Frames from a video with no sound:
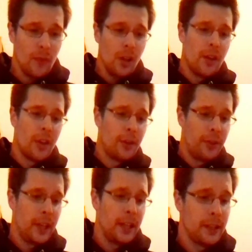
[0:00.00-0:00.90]
Another
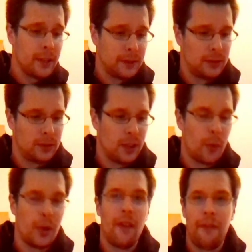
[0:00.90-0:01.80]
thing,
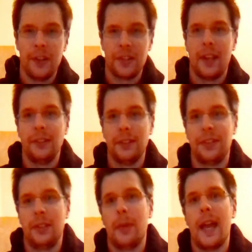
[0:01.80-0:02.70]
when I first held this
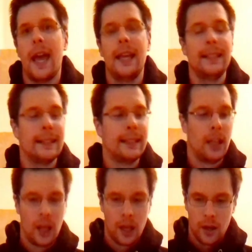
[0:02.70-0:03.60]
in my hand,
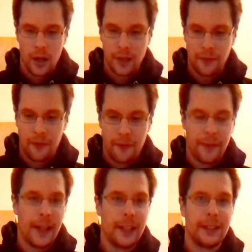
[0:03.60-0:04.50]
it
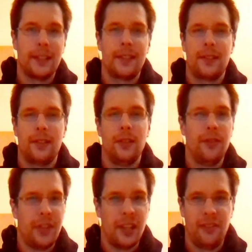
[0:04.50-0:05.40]
felt
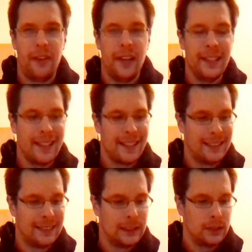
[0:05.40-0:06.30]
different,
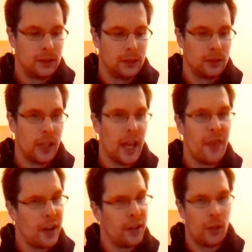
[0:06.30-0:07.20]
and
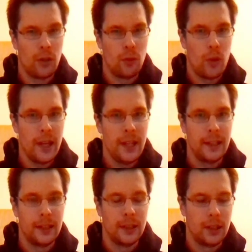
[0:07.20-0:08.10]
not in a good way.
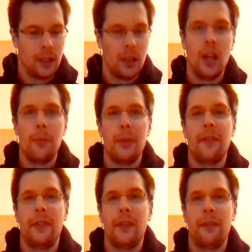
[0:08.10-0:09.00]

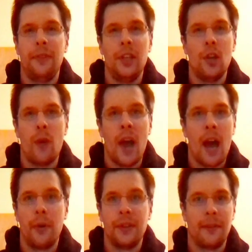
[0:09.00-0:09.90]
After a few
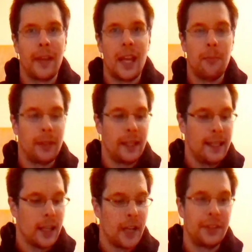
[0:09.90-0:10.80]
hours of
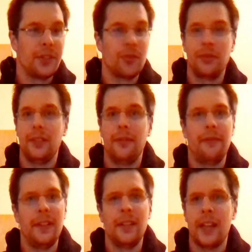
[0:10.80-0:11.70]
gameplay, I didn't really
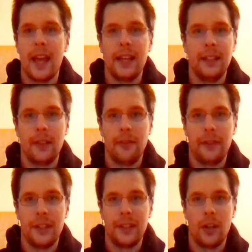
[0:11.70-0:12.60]
feel any
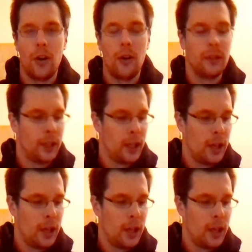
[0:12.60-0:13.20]
difference at all.